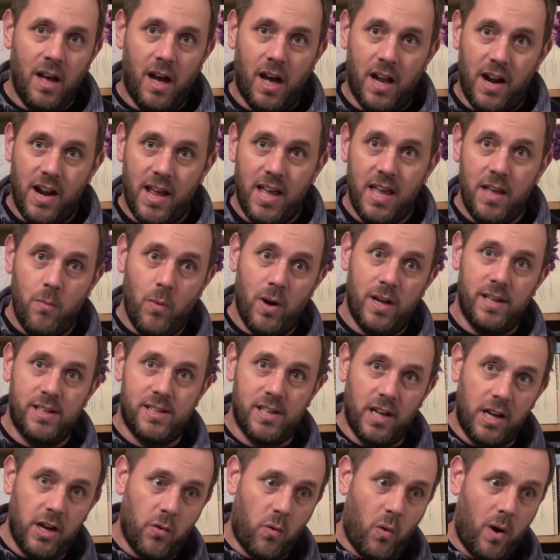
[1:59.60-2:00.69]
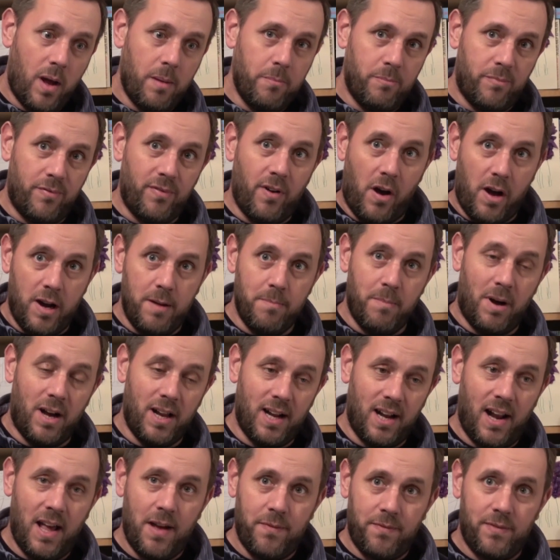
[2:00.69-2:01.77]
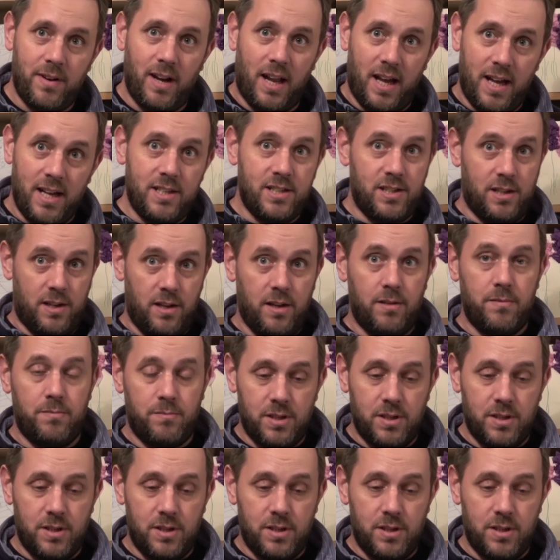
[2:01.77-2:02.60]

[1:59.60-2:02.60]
And he went to grapevine my left leg to